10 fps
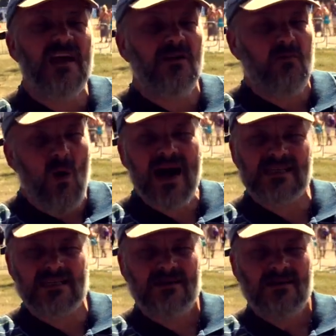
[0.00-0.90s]
shade of
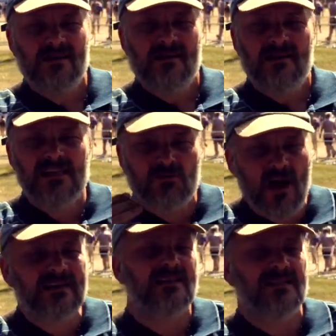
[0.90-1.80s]
white, there's
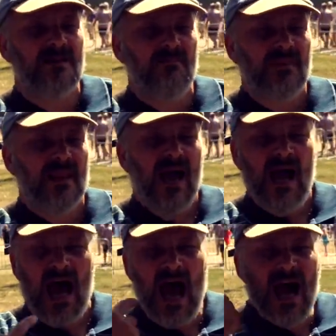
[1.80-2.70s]
racism.
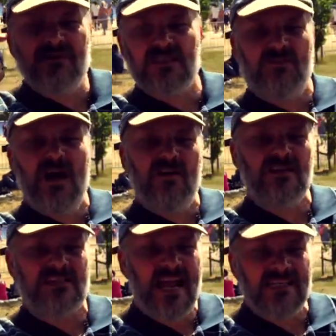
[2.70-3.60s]
I've
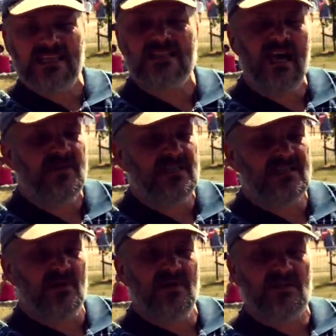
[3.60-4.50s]
experienced anti
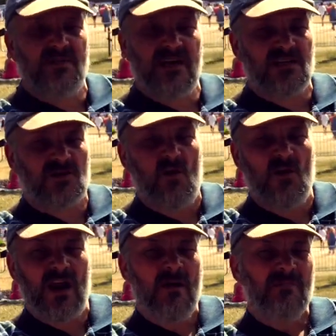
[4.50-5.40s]
Semitism at Speaker's
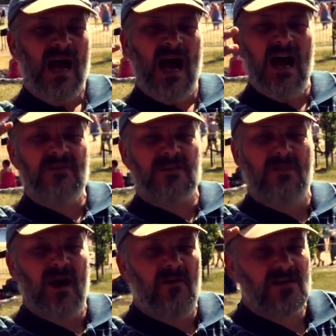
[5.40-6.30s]
Corner. I've
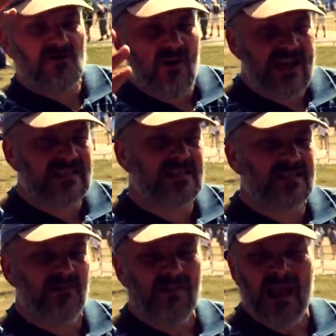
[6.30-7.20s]
experienced racism.